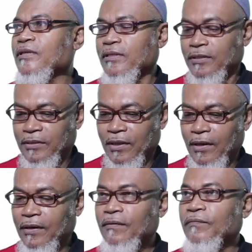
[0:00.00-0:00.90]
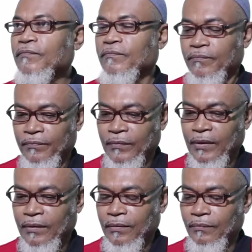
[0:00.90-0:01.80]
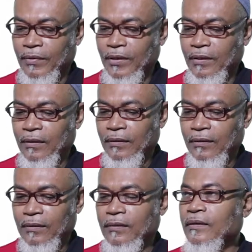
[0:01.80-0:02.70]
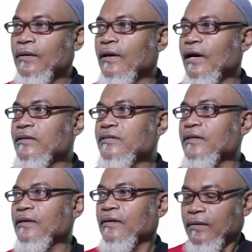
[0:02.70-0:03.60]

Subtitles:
that is a, b and c,